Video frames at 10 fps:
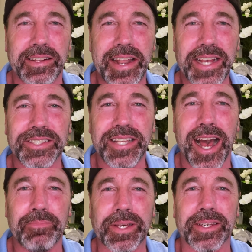Next
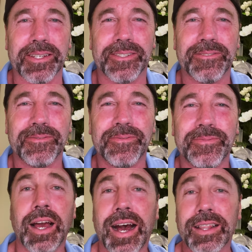topic.
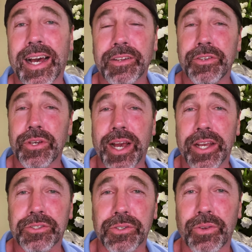A lot of you
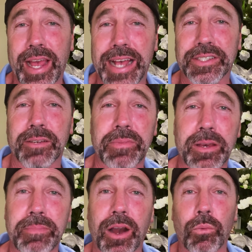guys are asking me
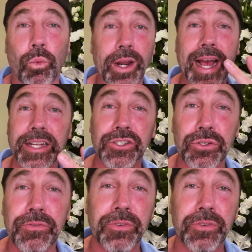about what I do